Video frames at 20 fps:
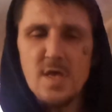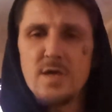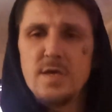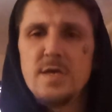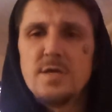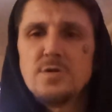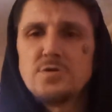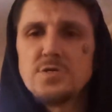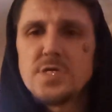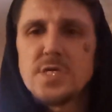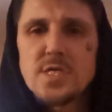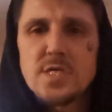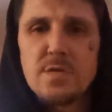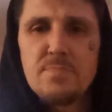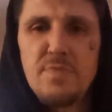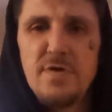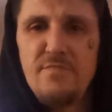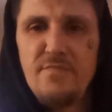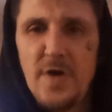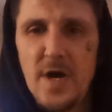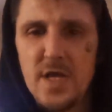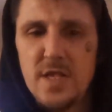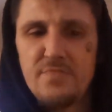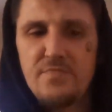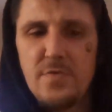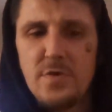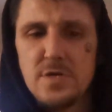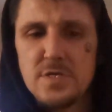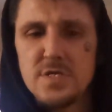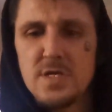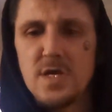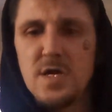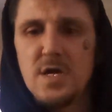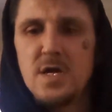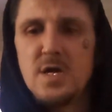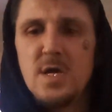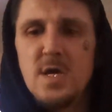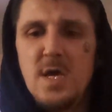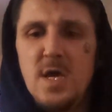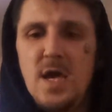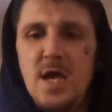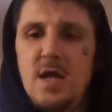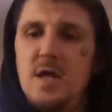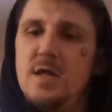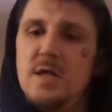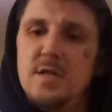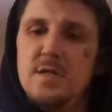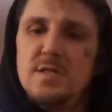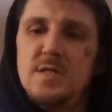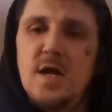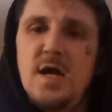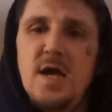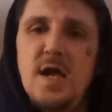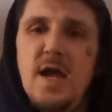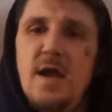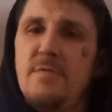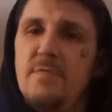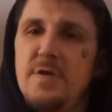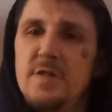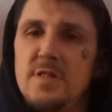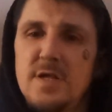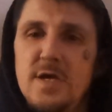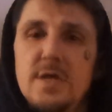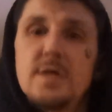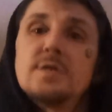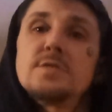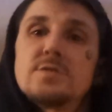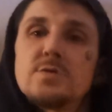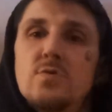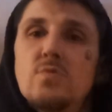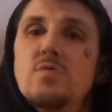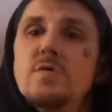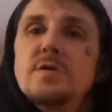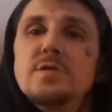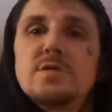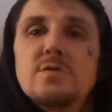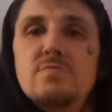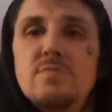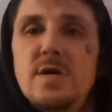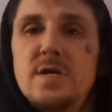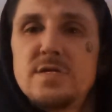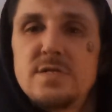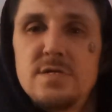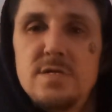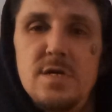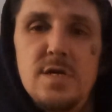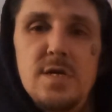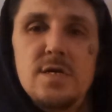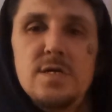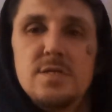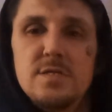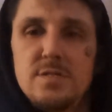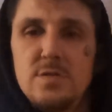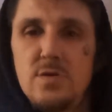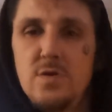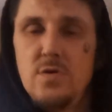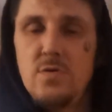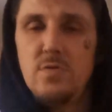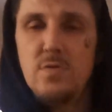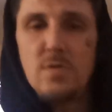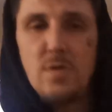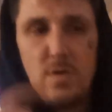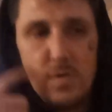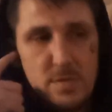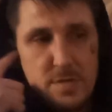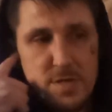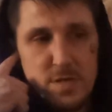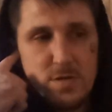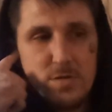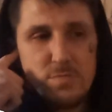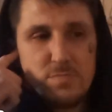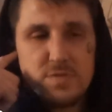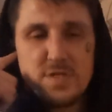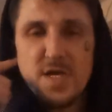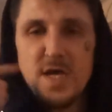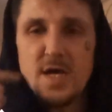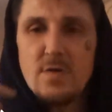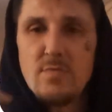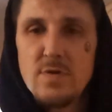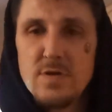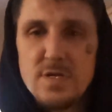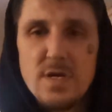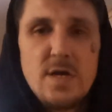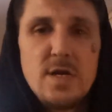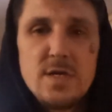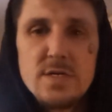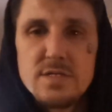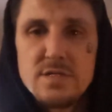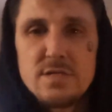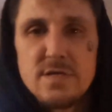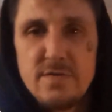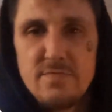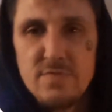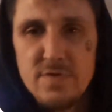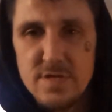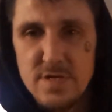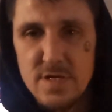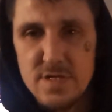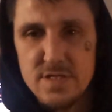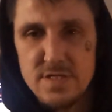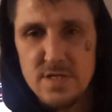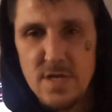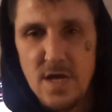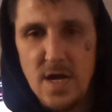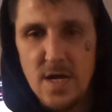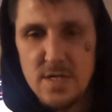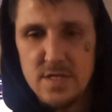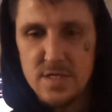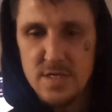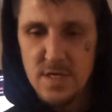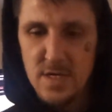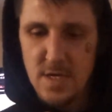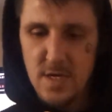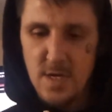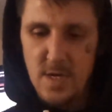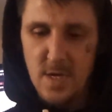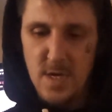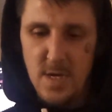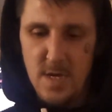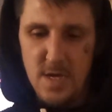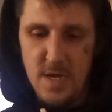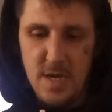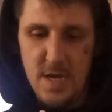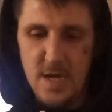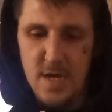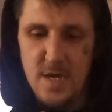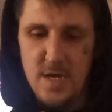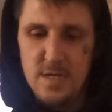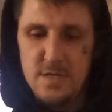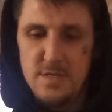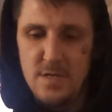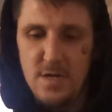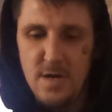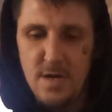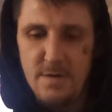energies can be vice versa, and not everything is going to resonate. So, take what does, leave what does not. And,